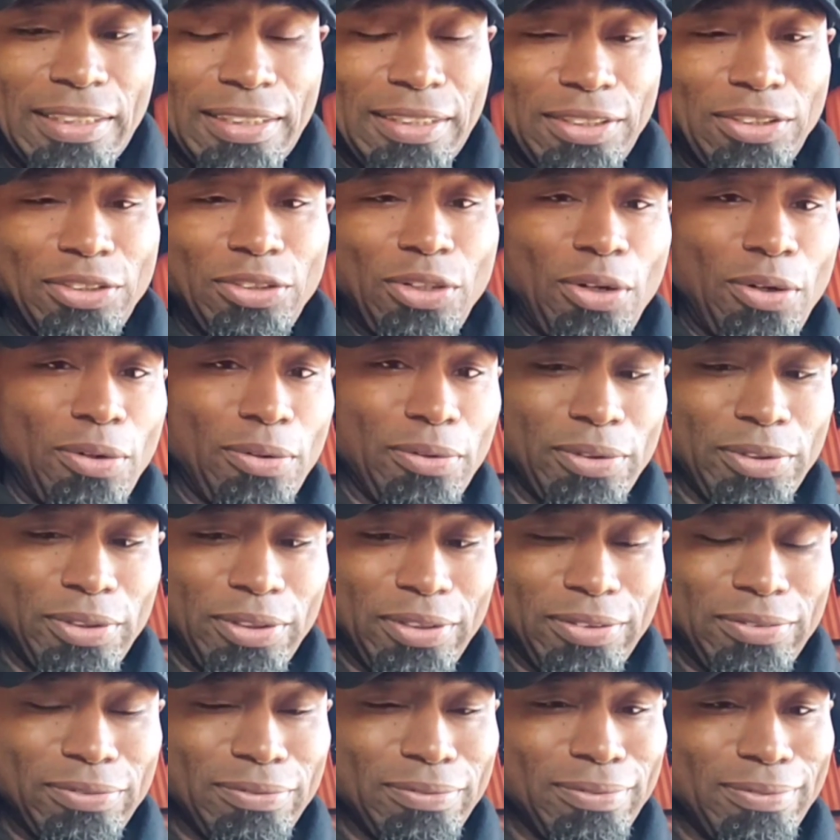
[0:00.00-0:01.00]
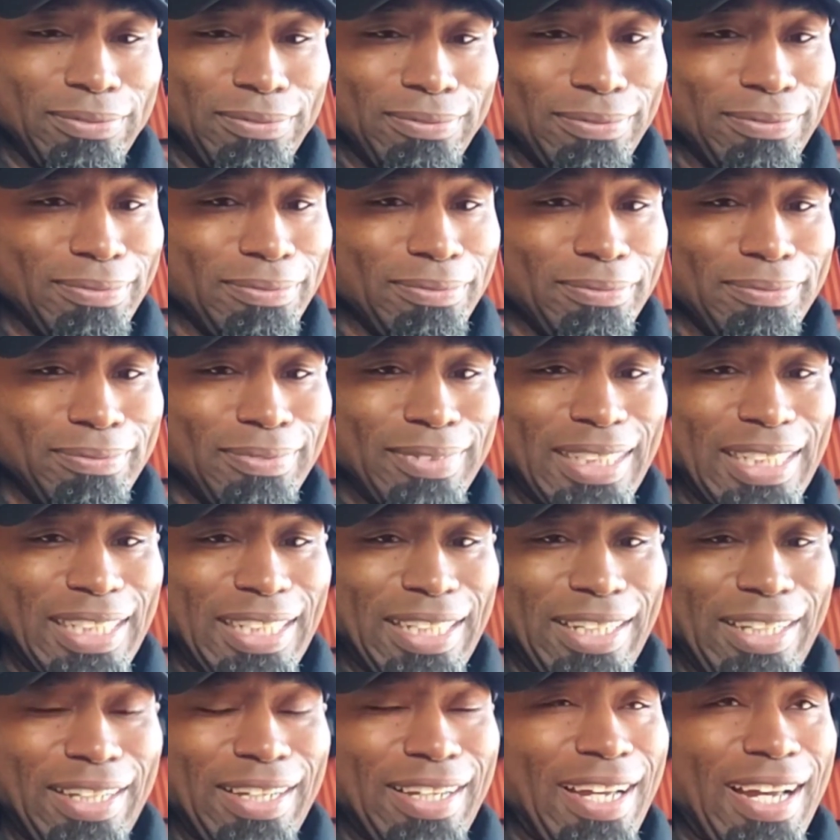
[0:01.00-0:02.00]
So
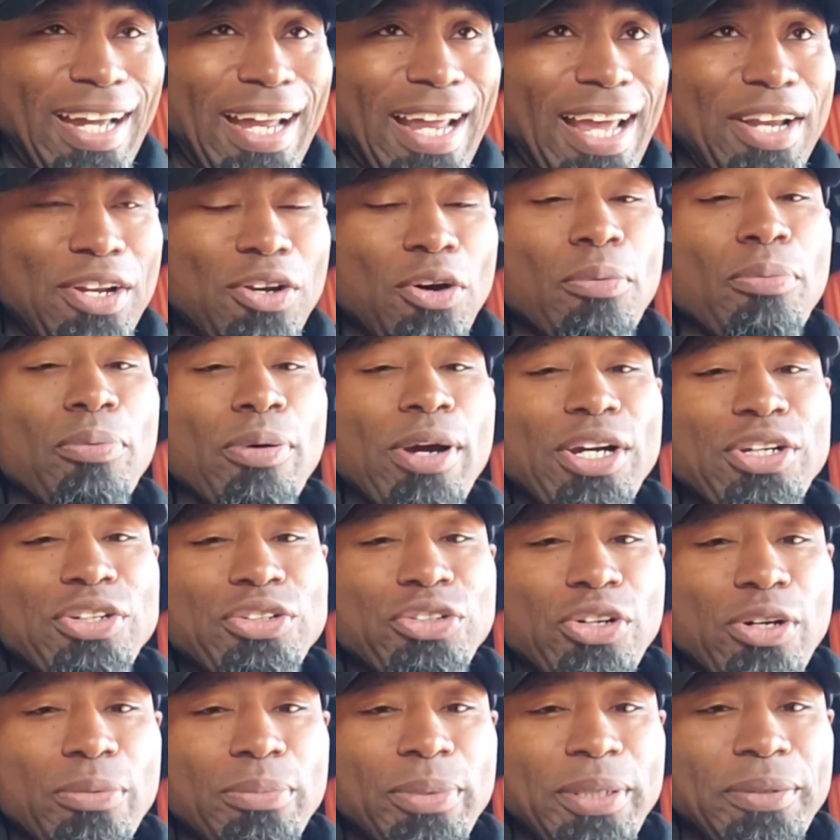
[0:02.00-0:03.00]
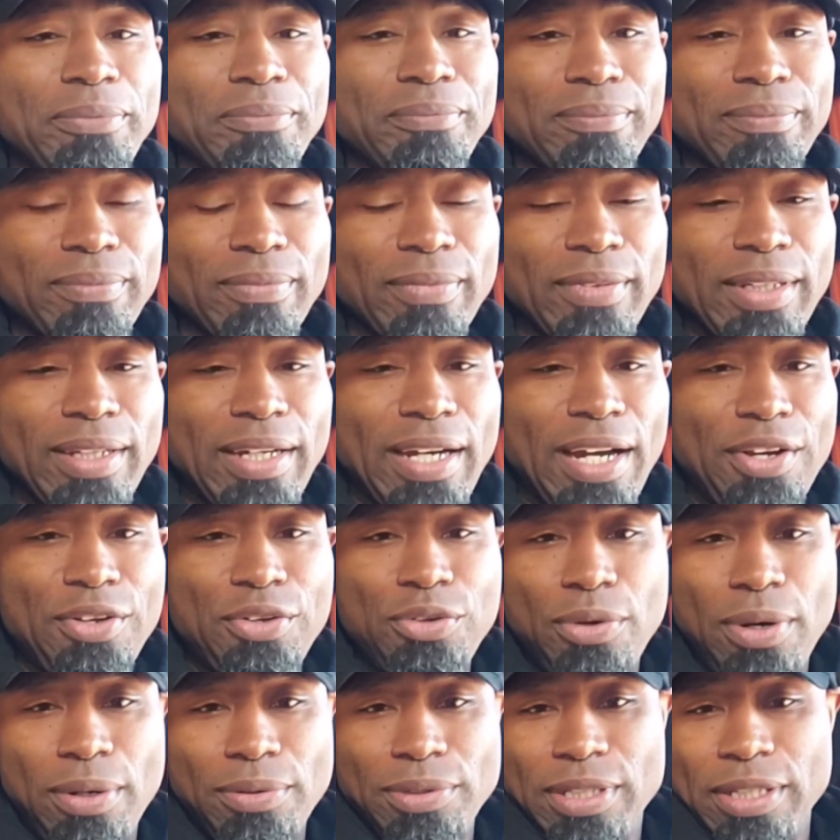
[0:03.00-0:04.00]
I had no pressure on me. I
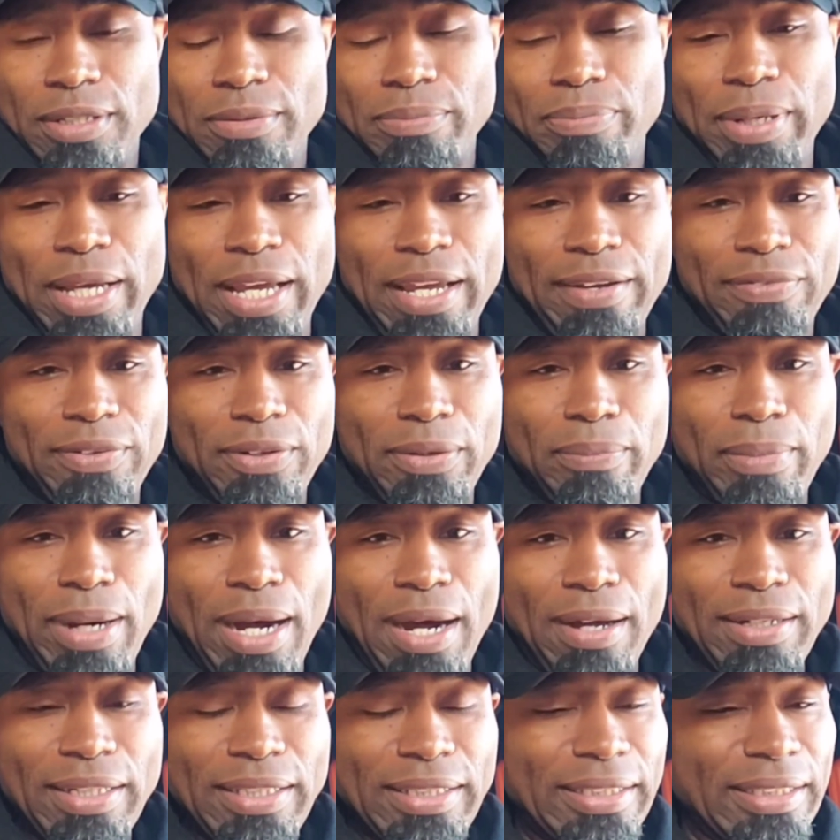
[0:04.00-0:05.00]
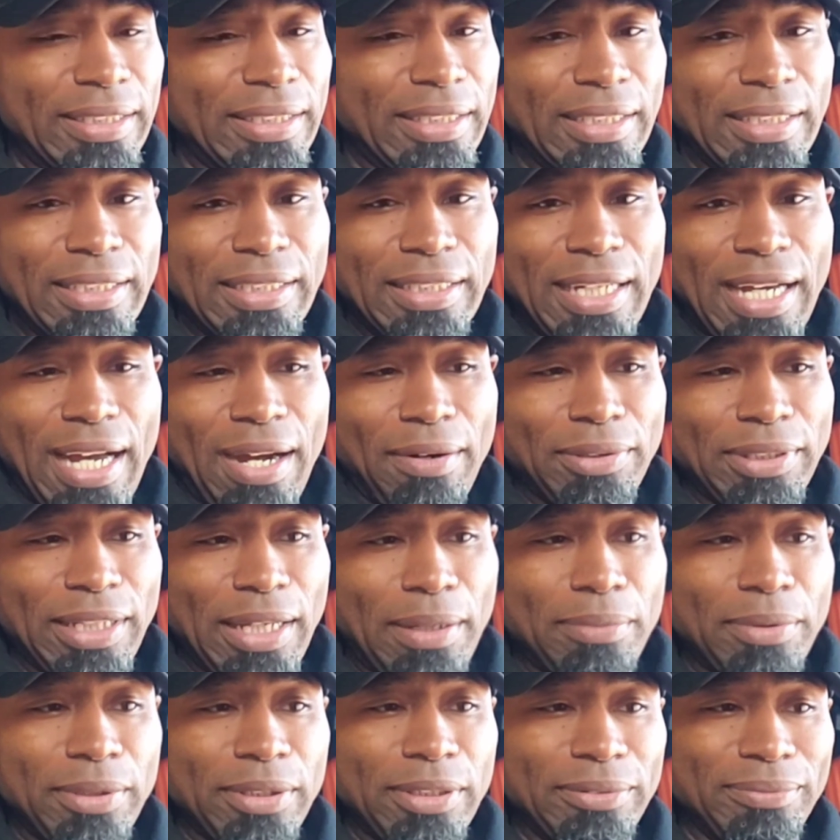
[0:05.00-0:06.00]
knew I was getting paid for the mileage. I was
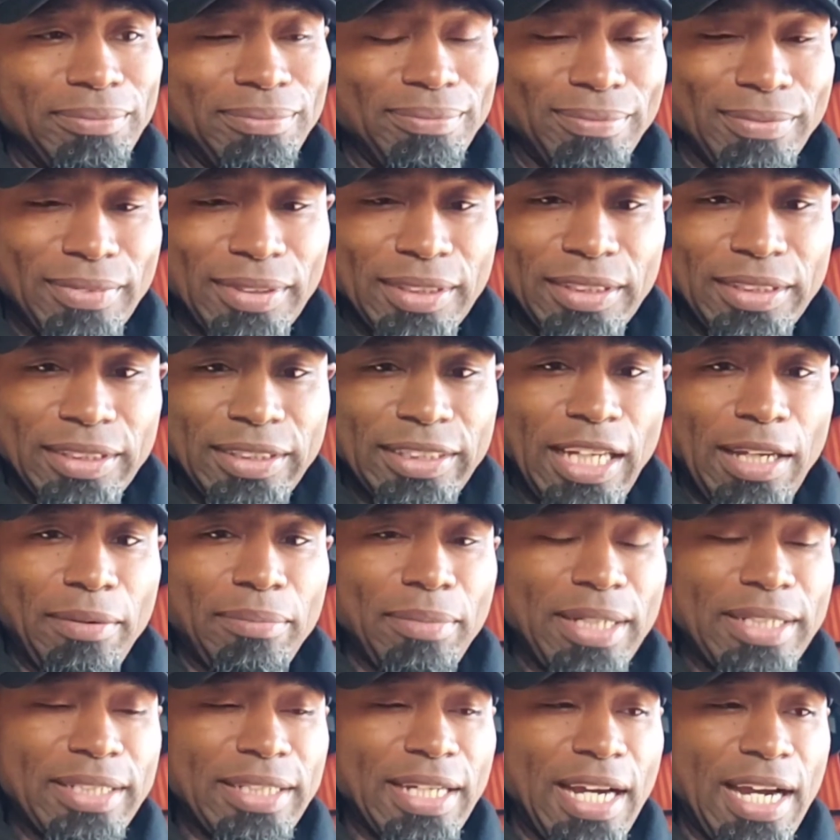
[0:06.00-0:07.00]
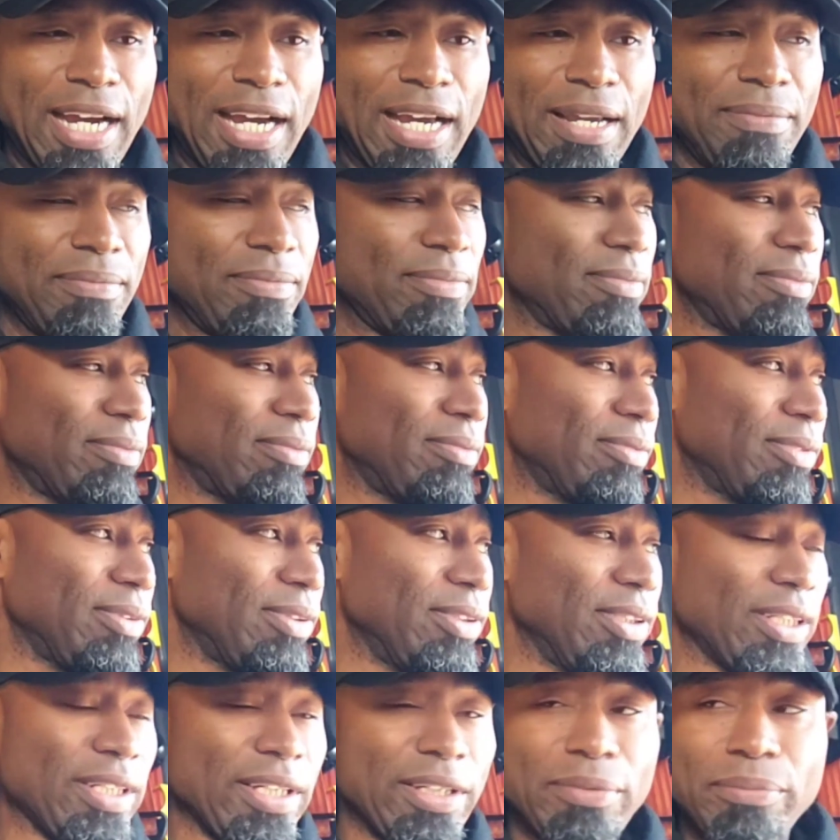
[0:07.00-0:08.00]
able to take my time,
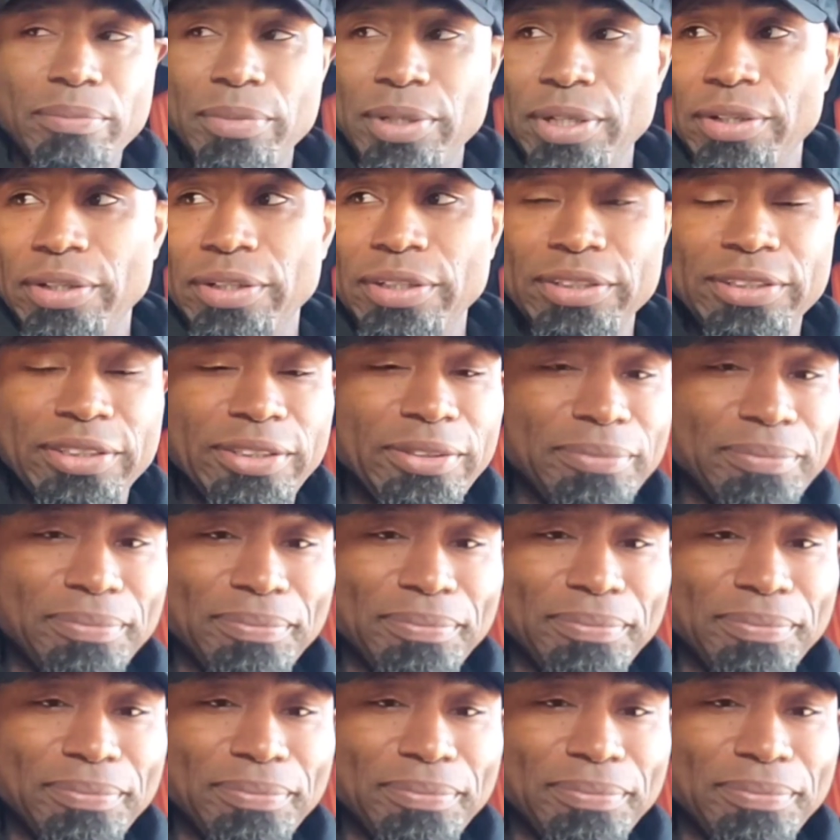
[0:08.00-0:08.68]
look in the mirrors,